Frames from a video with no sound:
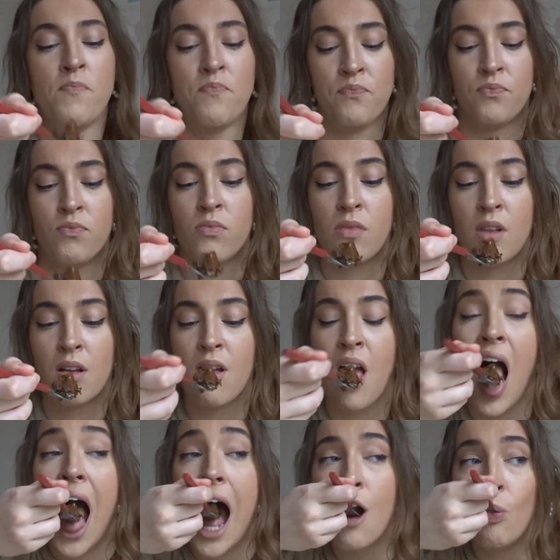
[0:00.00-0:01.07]

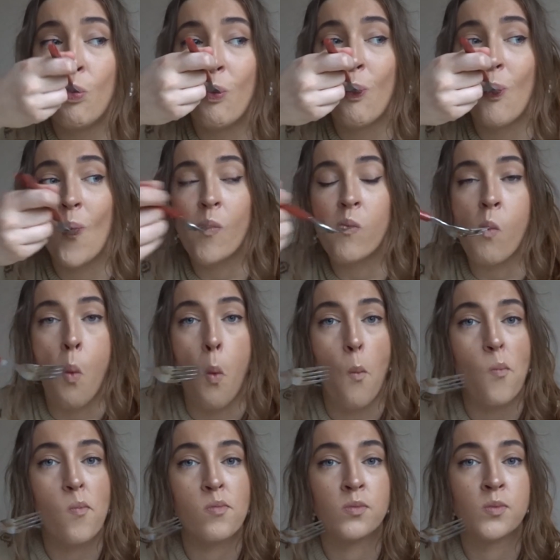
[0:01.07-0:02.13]

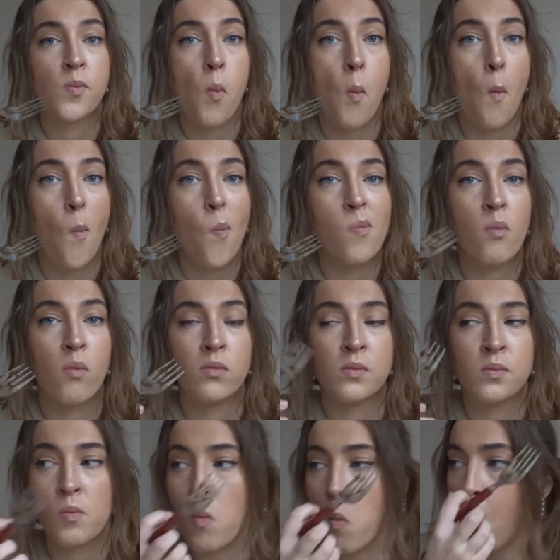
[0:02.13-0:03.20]

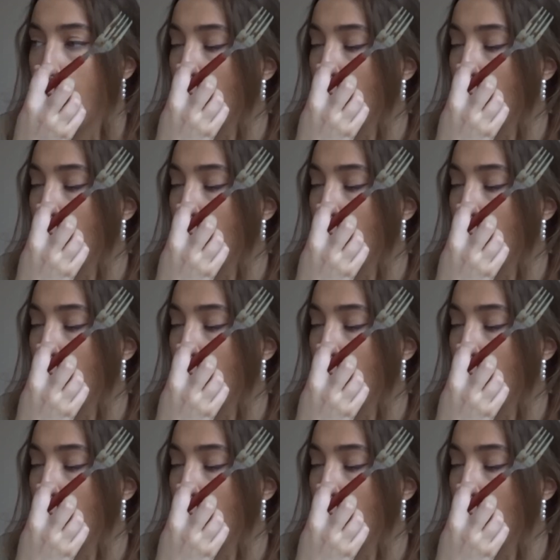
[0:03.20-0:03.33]
(no one is talking)